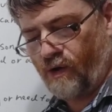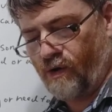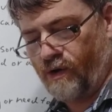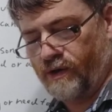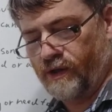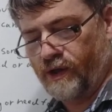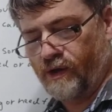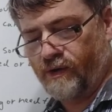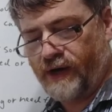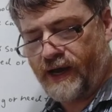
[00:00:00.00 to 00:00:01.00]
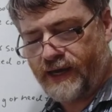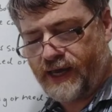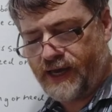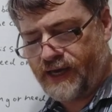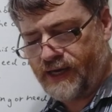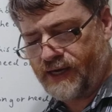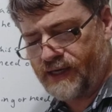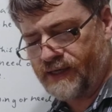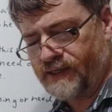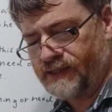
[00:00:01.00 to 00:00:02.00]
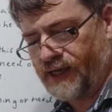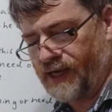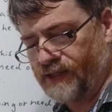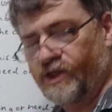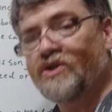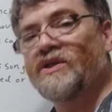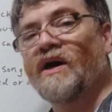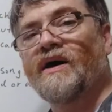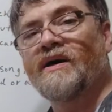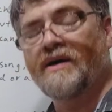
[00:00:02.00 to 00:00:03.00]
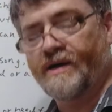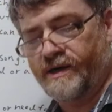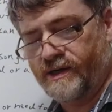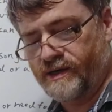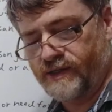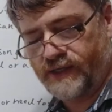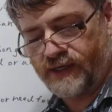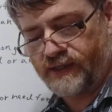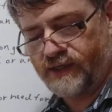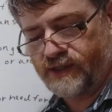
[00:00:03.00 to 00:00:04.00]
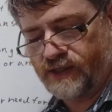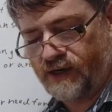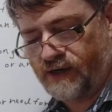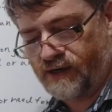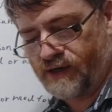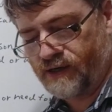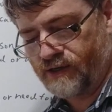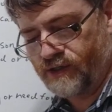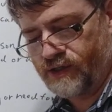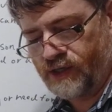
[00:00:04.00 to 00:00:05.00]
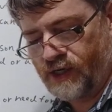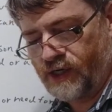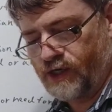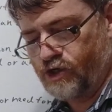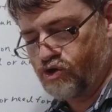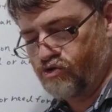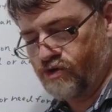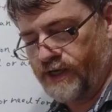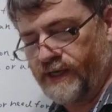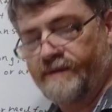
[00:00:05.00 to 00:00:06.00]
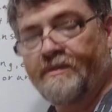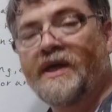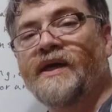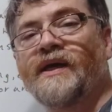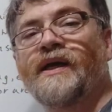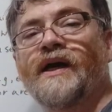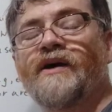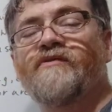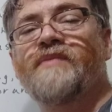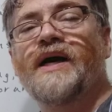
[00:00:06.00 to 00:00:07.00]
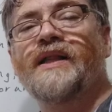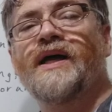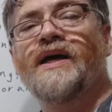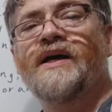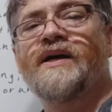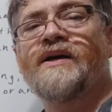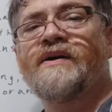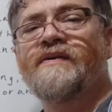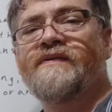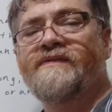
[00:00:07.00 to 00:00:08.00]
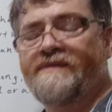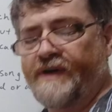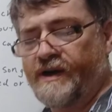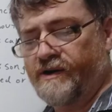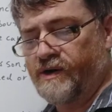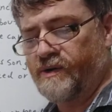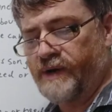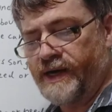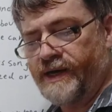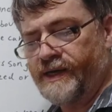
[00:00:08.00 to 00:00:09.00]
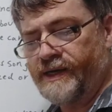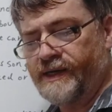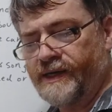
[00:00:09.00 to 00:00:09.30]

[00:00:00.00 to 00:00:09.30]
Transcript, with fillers: all alone I gaze at the stars, at the stars, dreaming of my love far away.